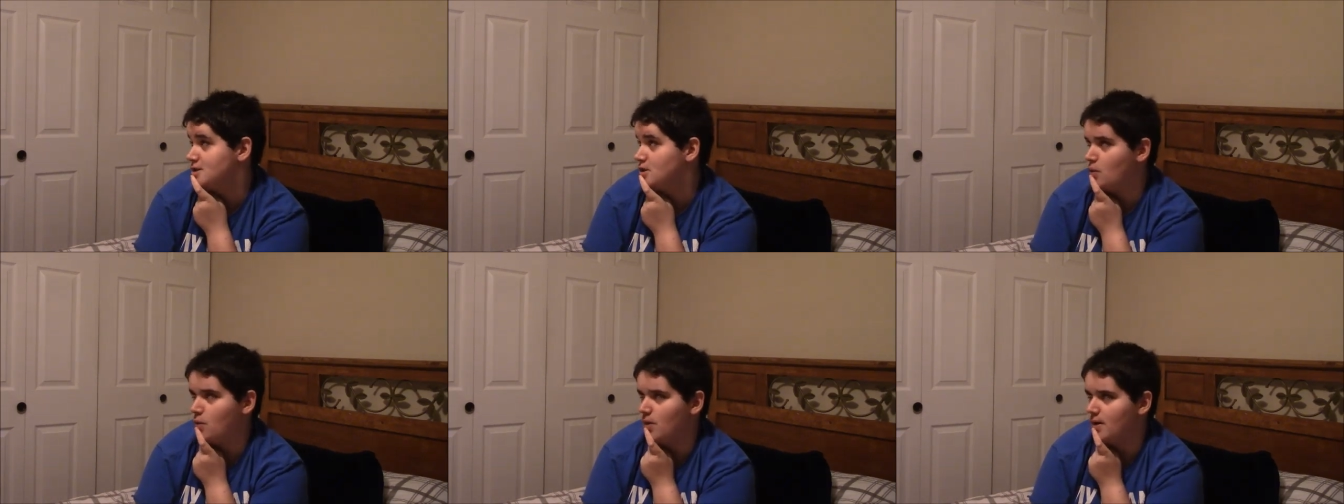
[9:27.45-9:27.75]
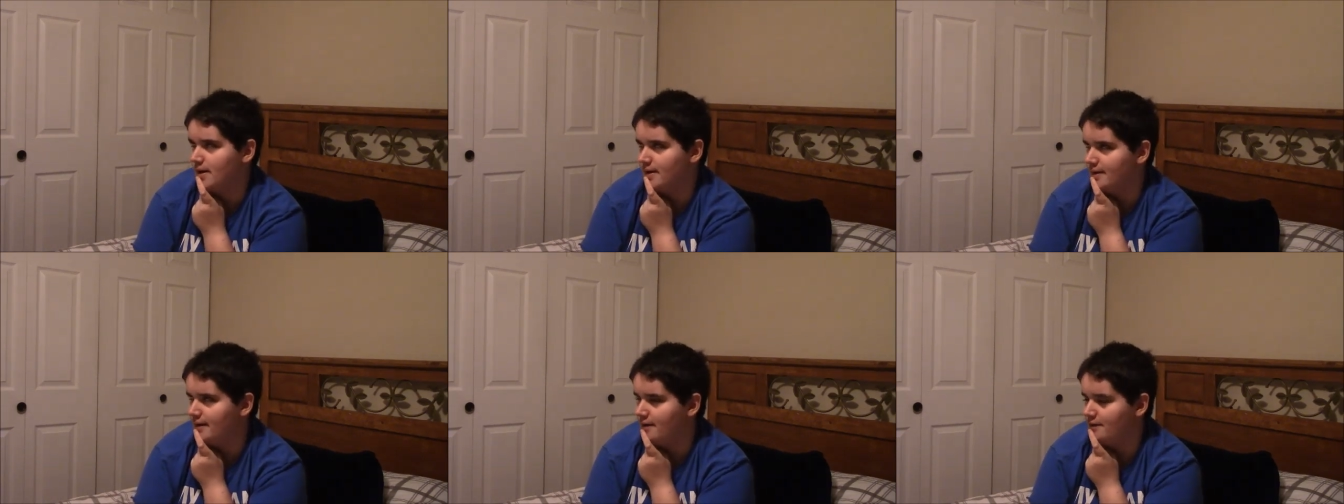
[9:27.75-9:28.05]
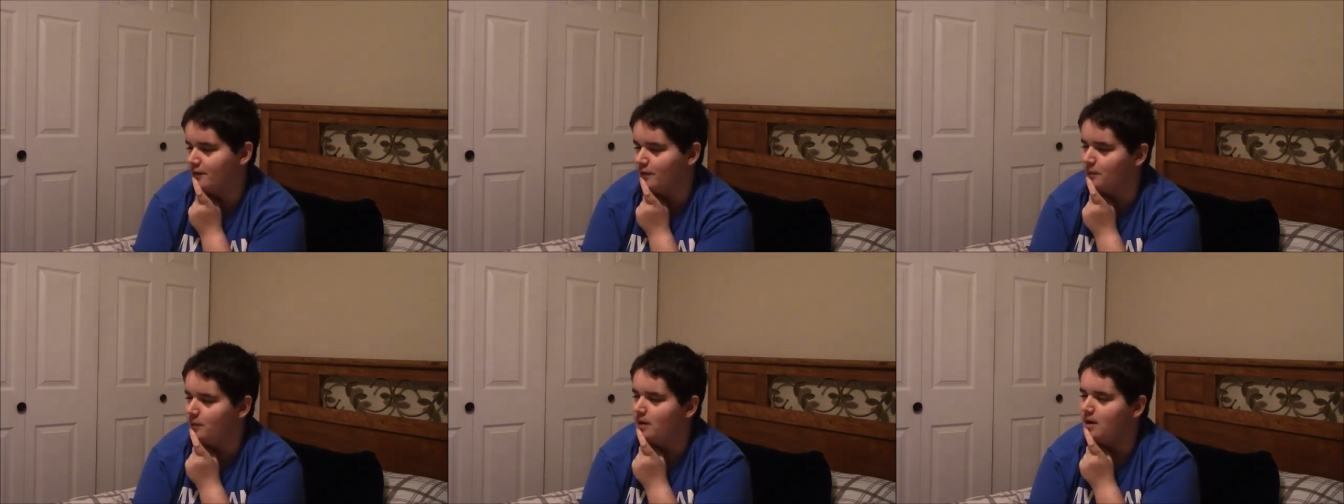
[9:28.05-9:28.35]
according to
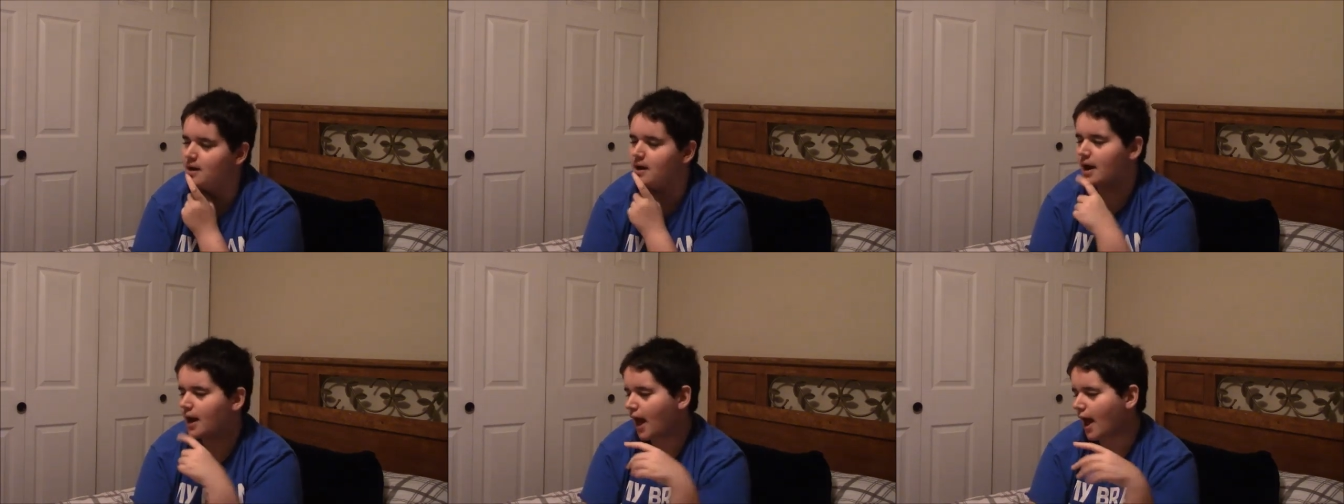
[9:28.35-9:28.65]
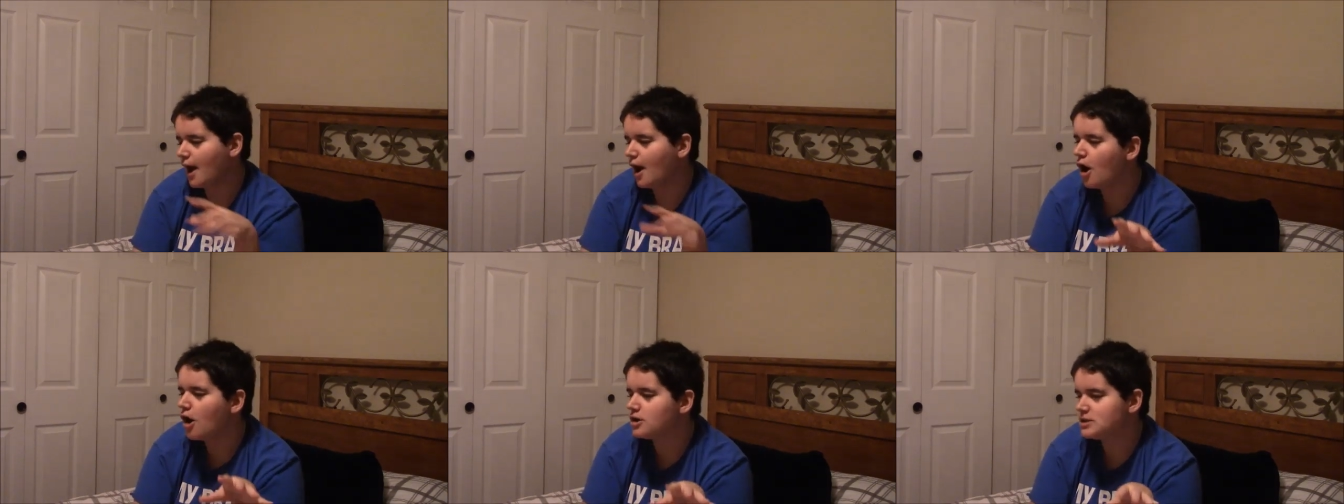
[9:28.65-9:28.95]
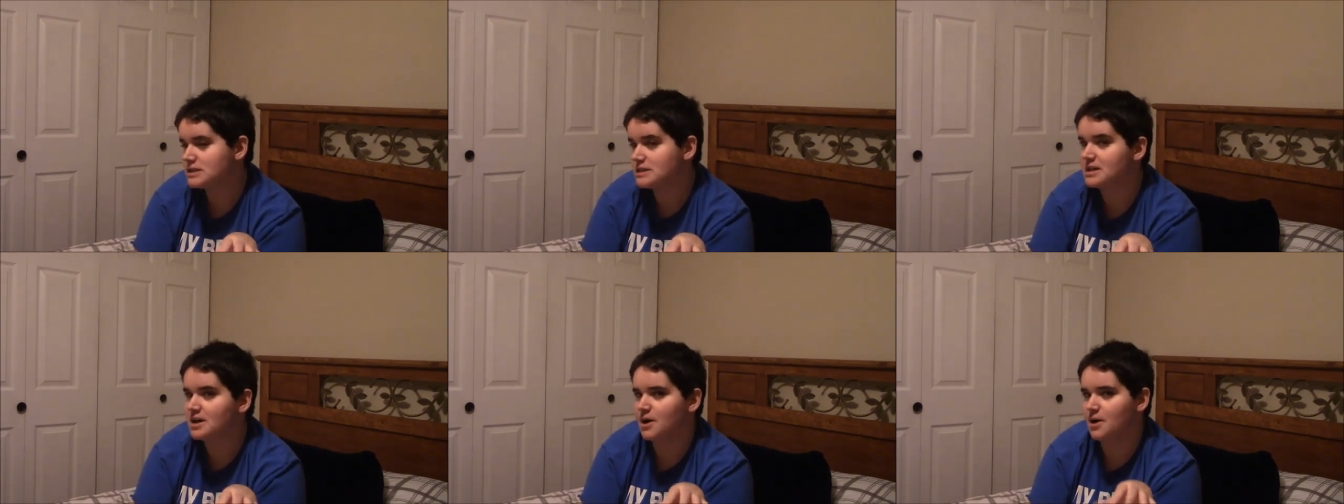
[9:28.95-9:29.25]
everyone, and I
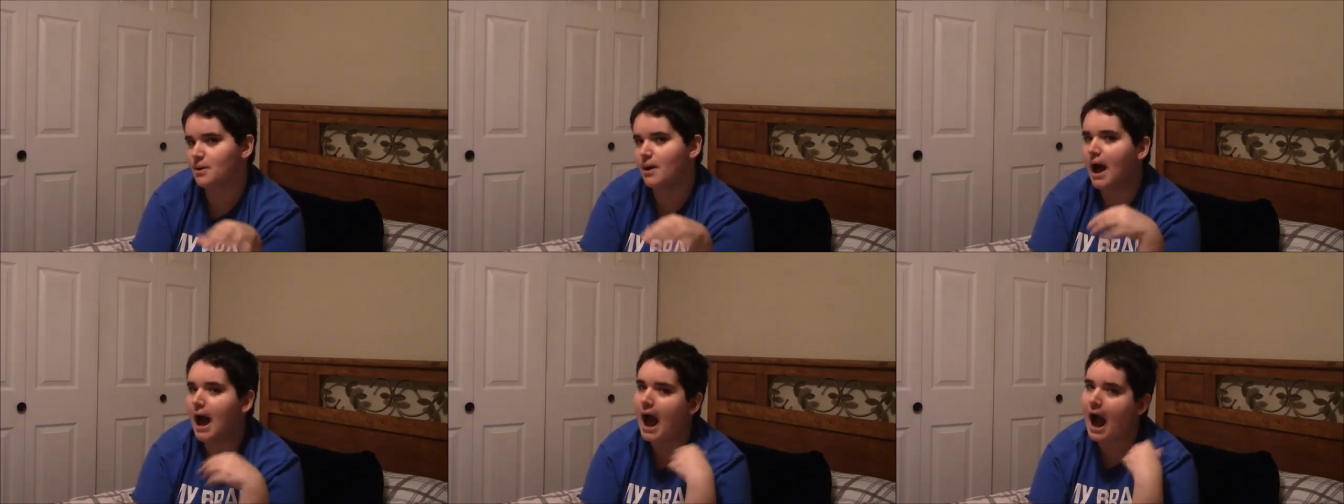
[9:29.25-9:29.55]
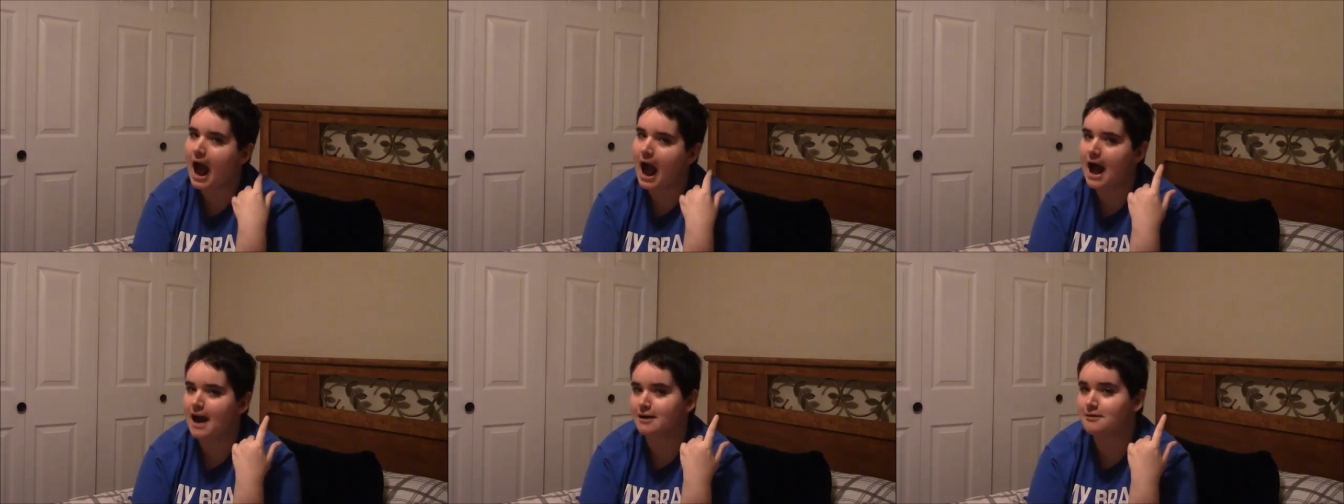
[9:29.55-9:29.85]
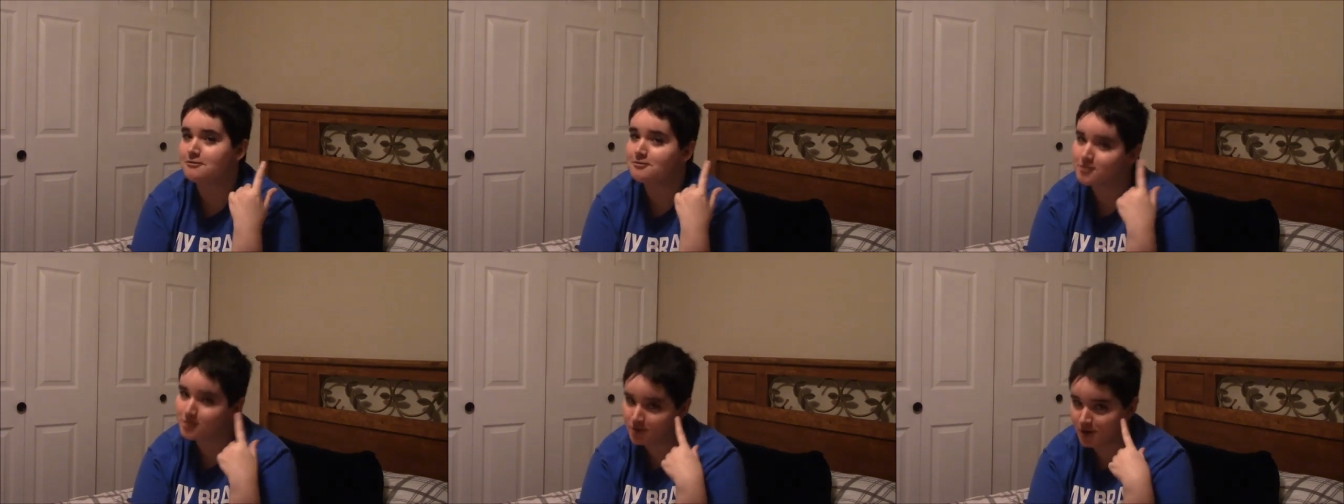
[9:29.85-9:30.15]
also had a
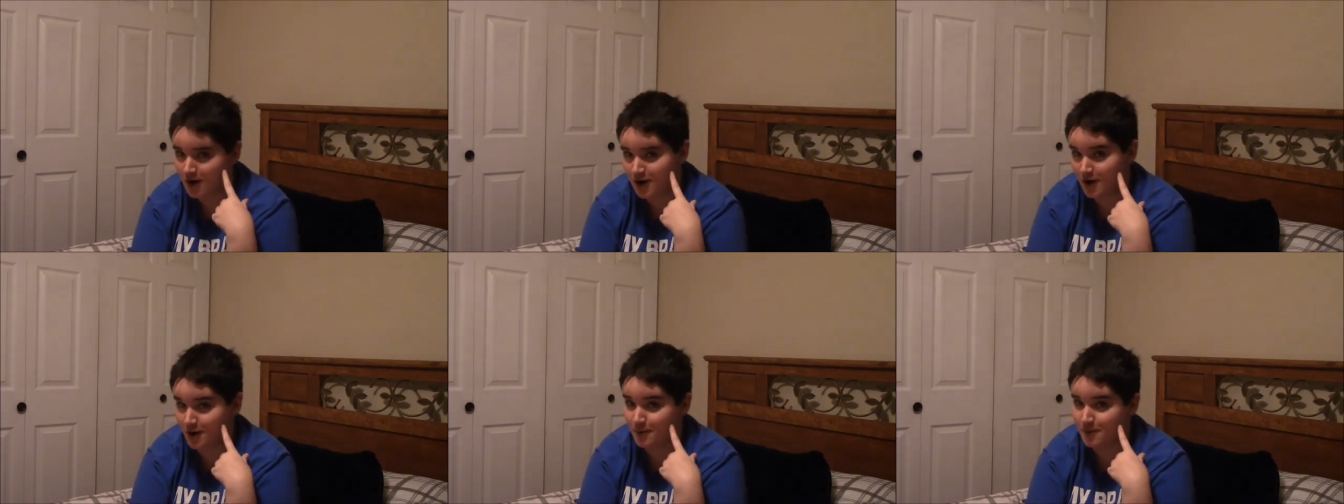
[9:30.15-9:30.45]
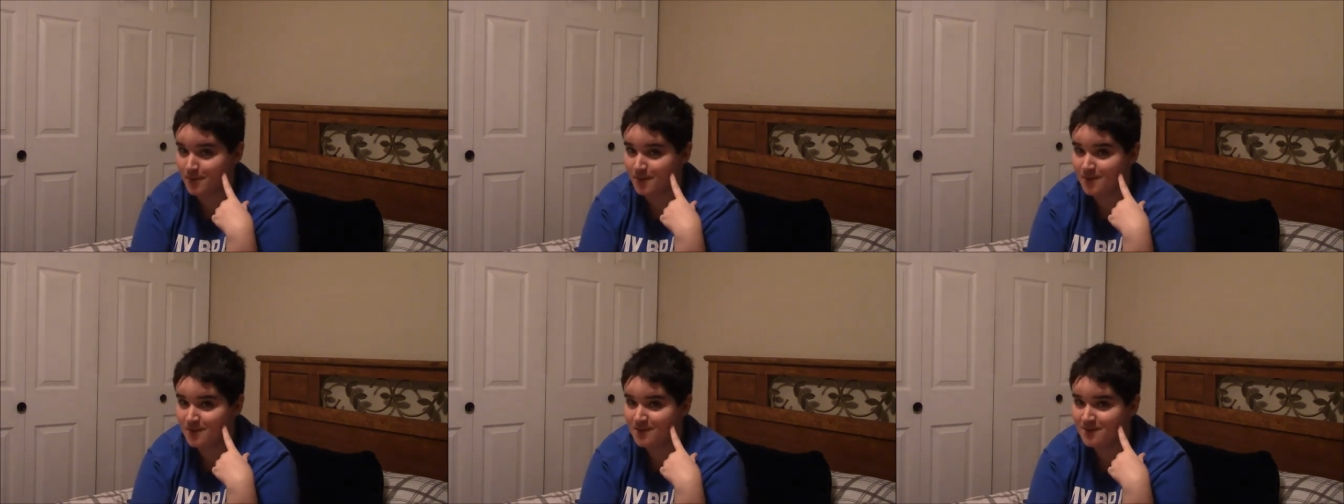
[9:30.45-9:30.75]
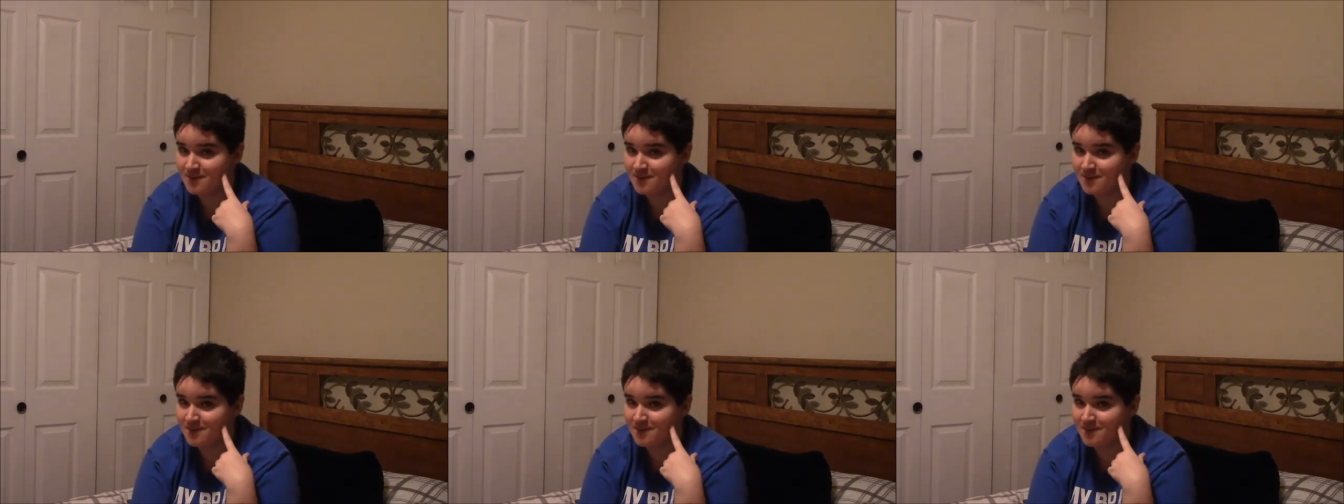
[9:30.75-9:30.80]
fro.